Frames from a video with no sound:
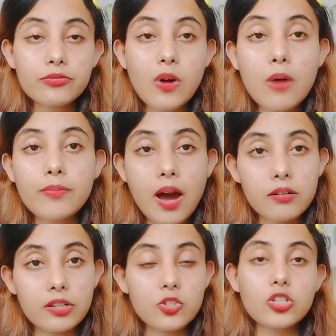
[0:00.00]
from
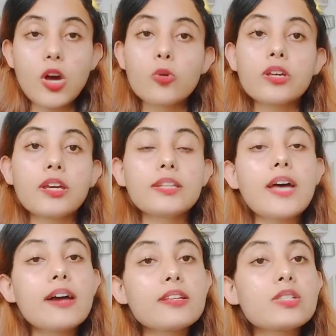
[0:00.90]
marriage. Okay,
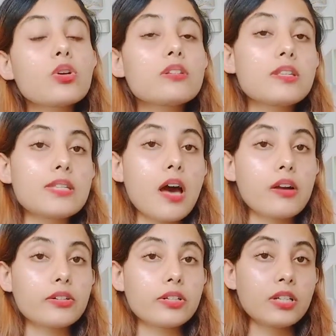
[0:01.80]
that is your
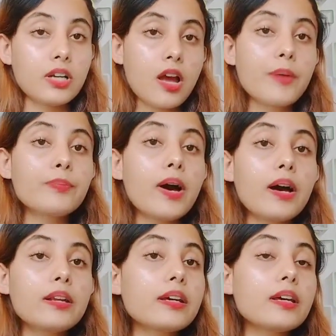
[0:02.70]
desire.
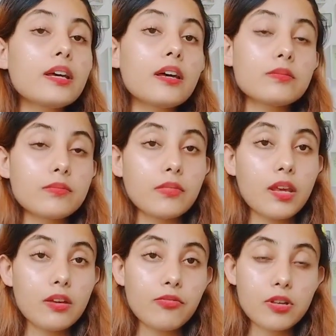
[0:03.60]
But
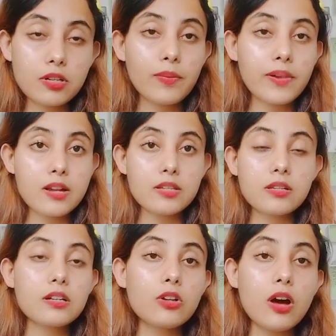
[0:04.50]
if other planets
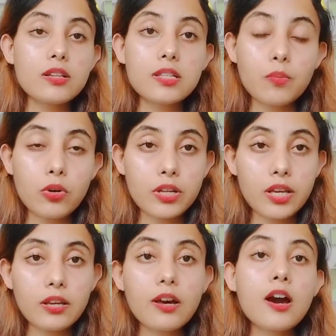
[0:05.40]
are not
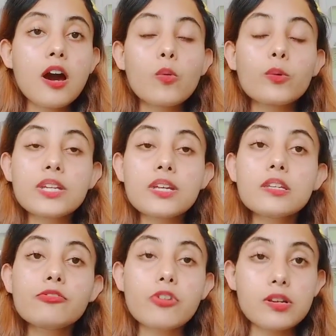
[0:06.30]
supporting, Venus
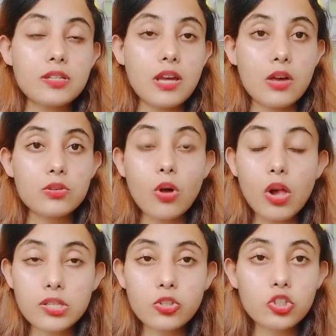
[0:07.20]
in first house
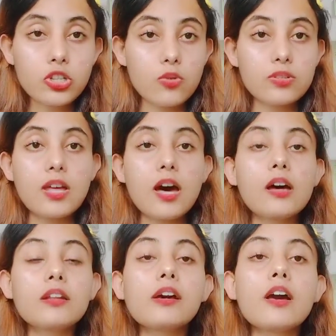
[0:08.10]
also shows that